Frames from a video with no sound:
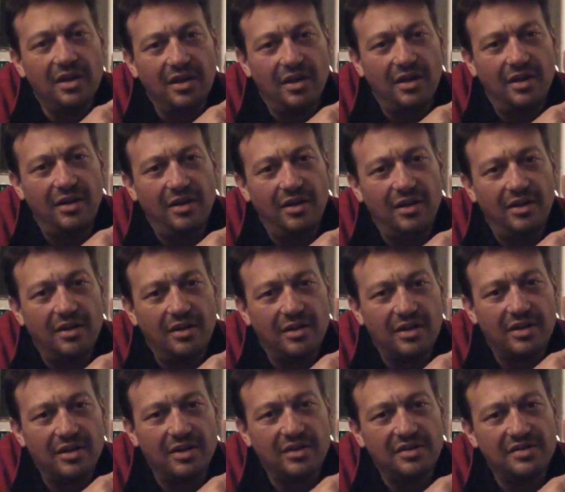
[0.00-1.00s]
"Oh,
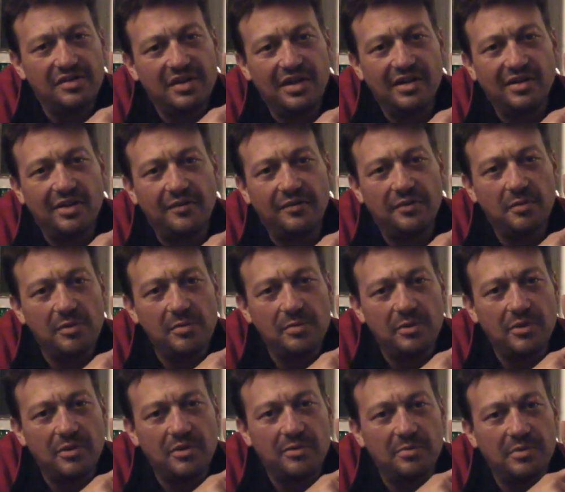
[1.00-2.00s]
can I send off a
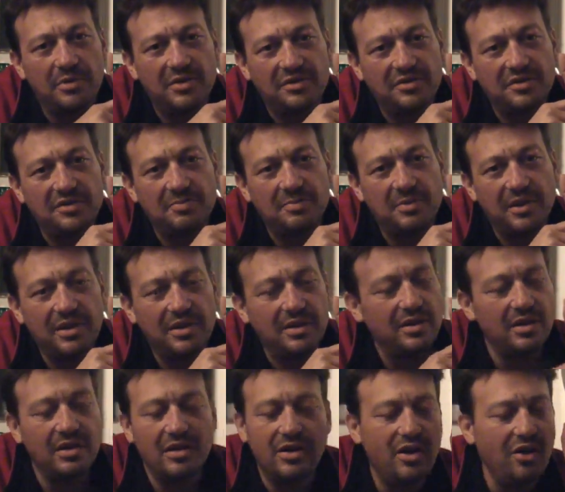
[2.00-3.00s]
report because it's buggered?"
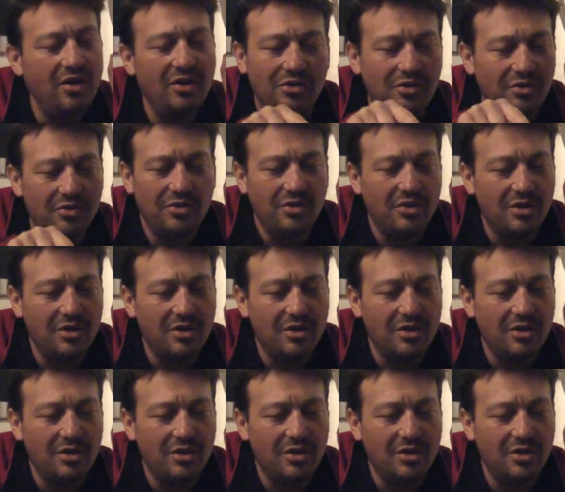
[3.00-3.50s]
No.